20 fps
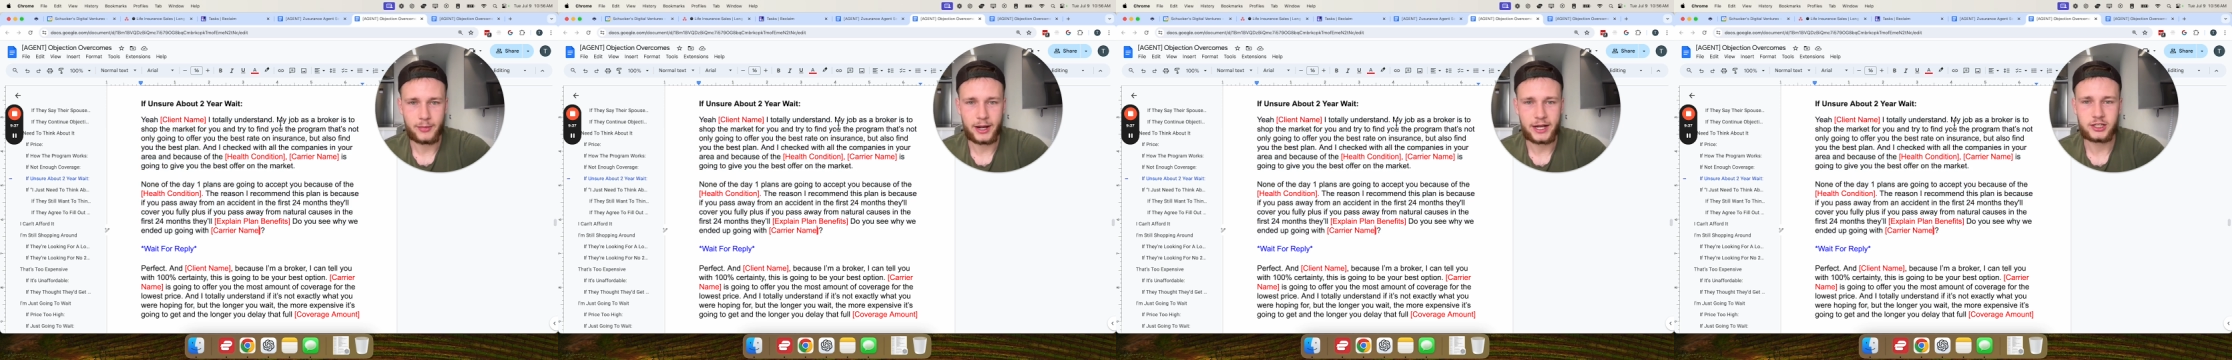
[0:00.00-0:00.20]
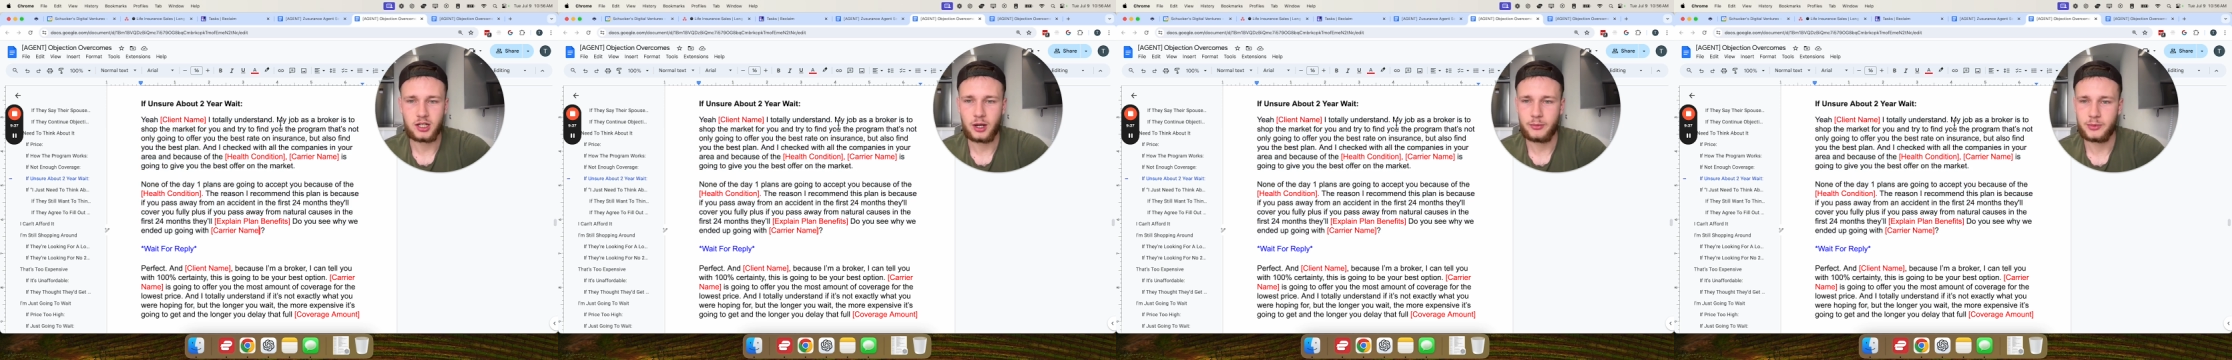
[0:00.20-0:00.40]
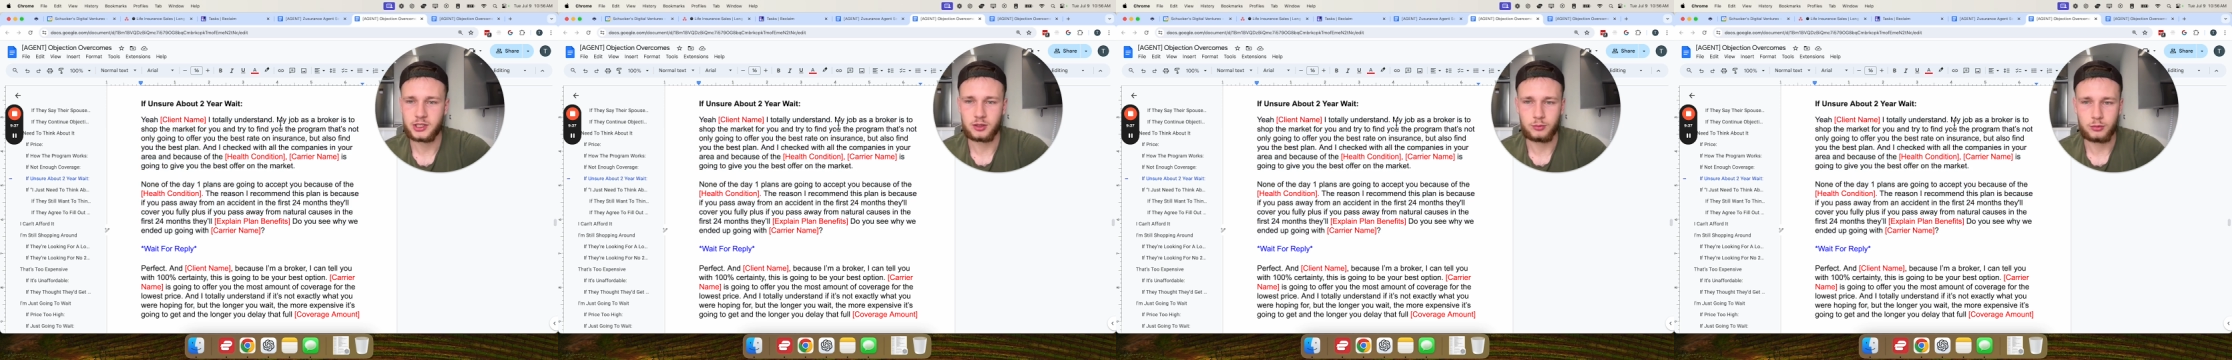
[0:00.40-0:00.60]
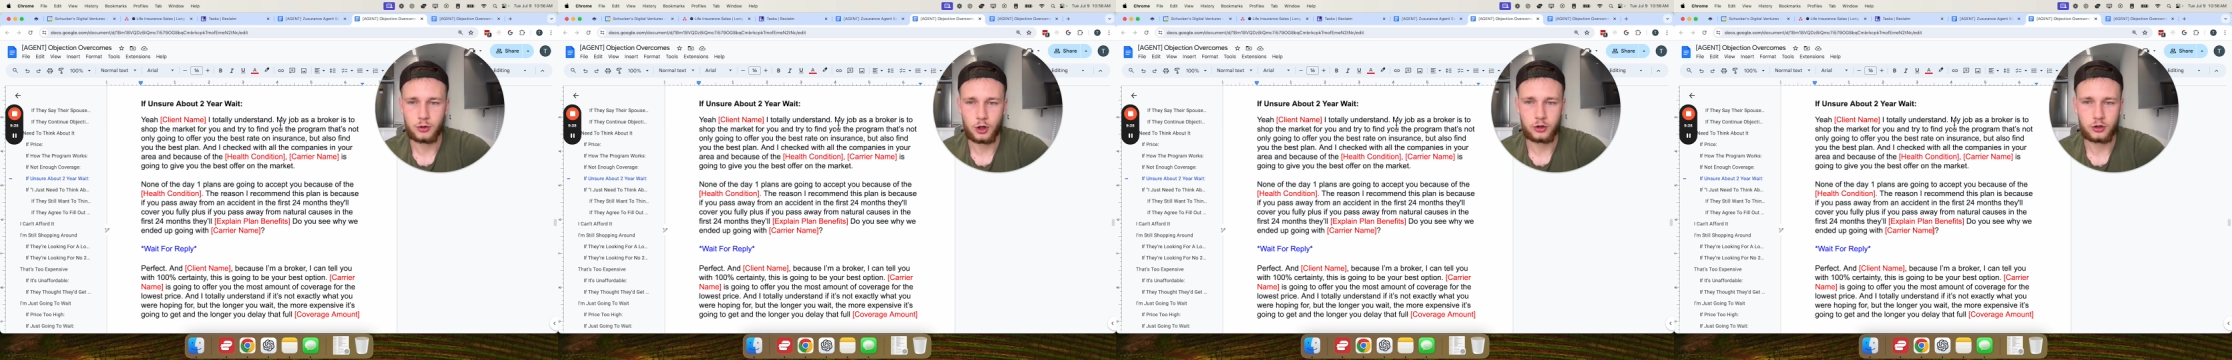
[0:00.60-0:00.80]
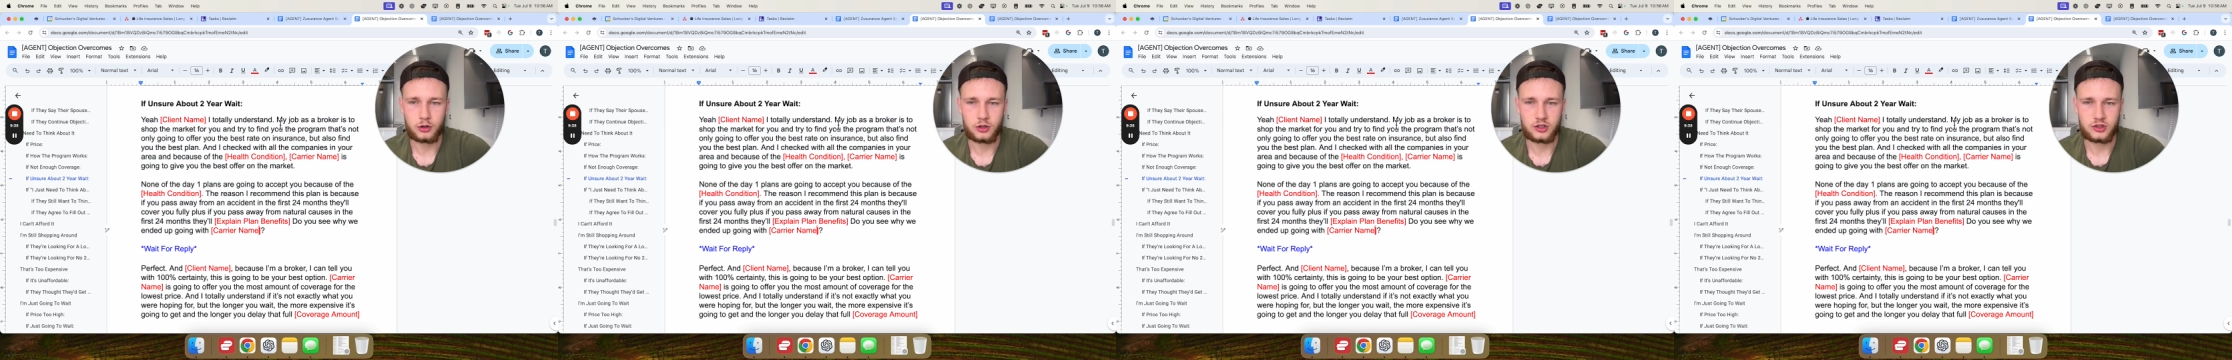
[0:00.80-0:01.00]
My job as a
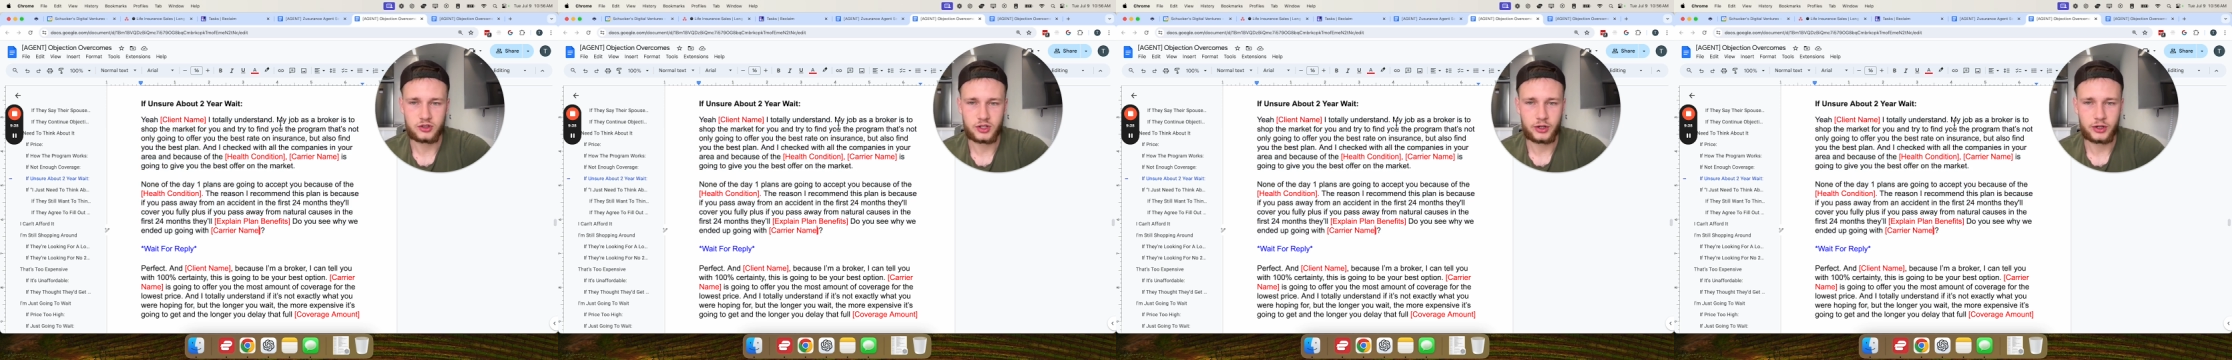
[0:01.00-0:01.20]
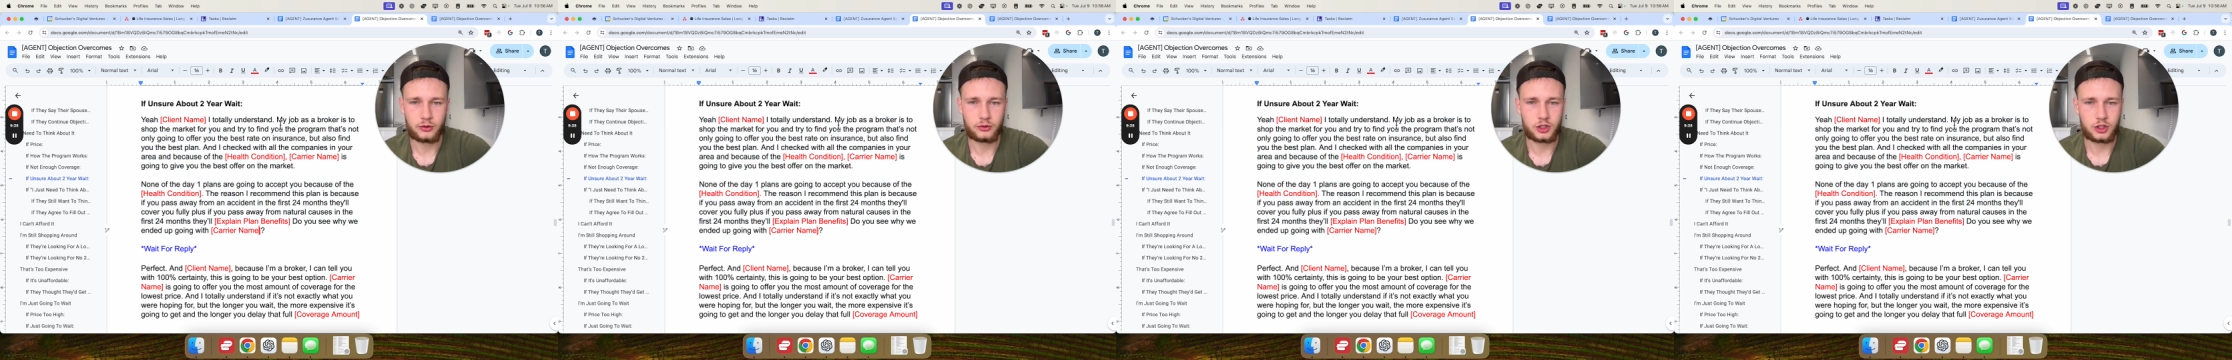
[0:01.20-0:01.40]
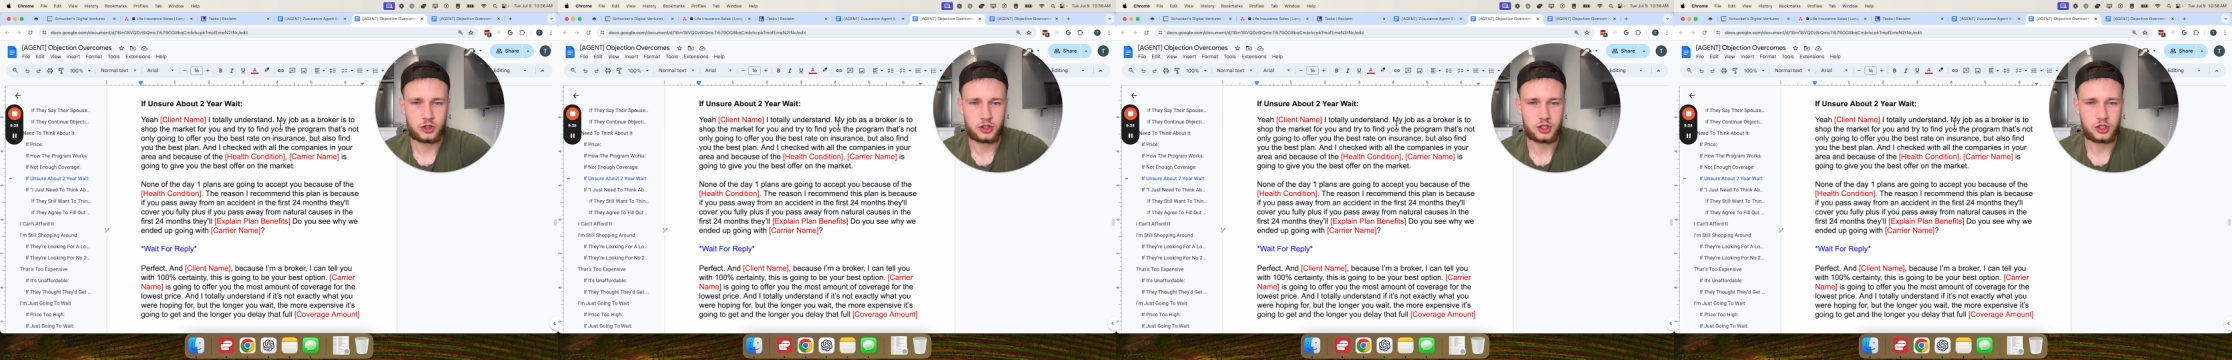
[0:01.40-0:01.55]
broker is not only